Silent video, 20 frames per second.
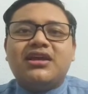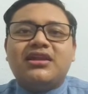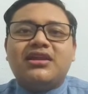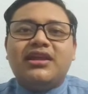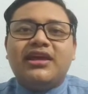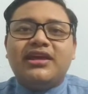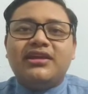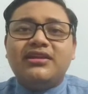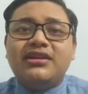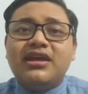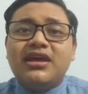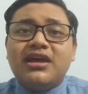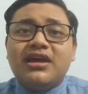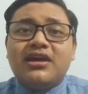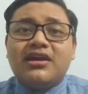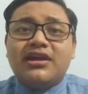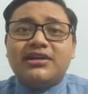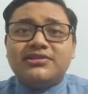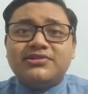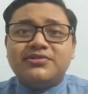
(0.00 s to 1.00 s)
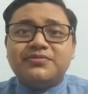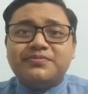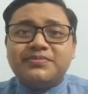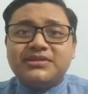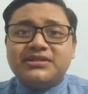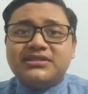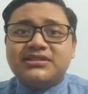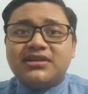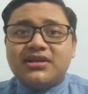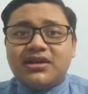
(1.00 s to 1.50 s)
Then,
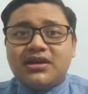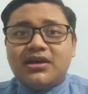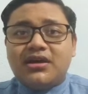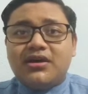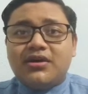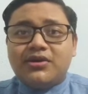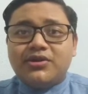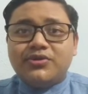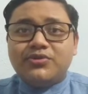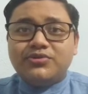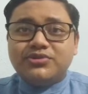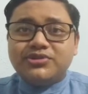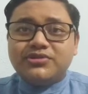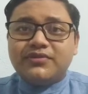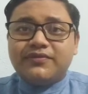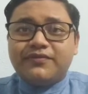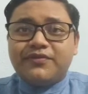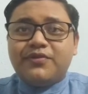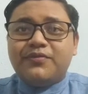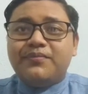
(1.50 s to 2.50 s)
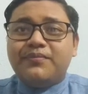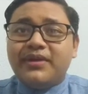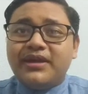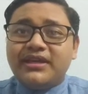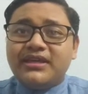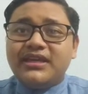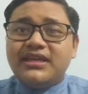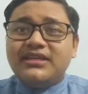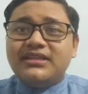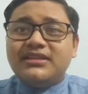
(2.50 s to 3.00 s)
rhizopus are used for
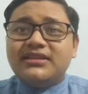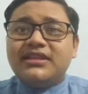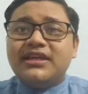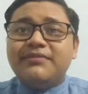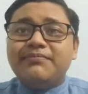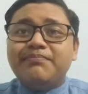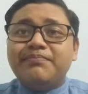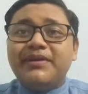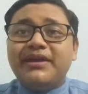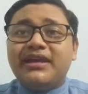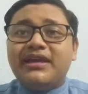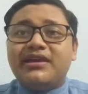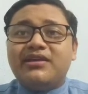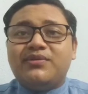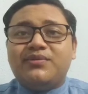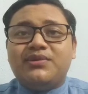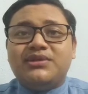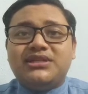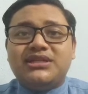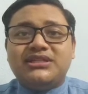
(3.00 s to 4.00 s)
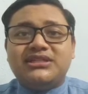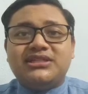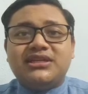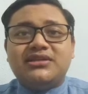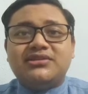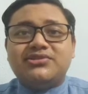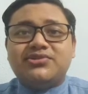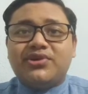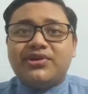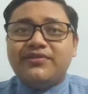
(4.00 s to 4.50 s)
making tempeh, which is
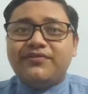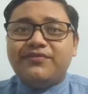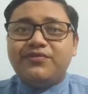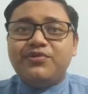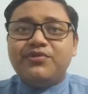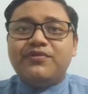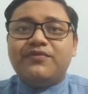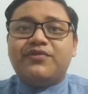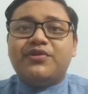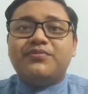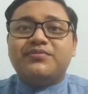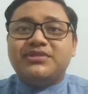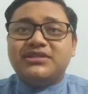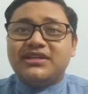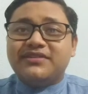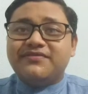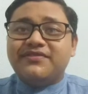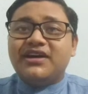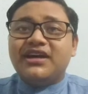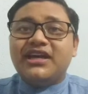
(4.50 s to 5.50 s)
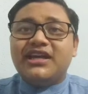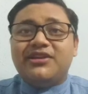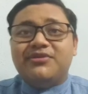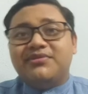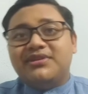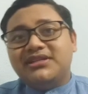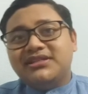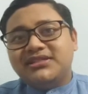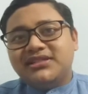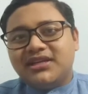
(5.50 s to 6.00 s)
soy food from Java,
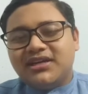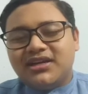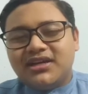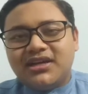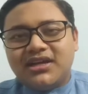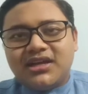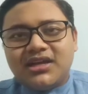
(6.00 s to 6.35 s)
Indonesia.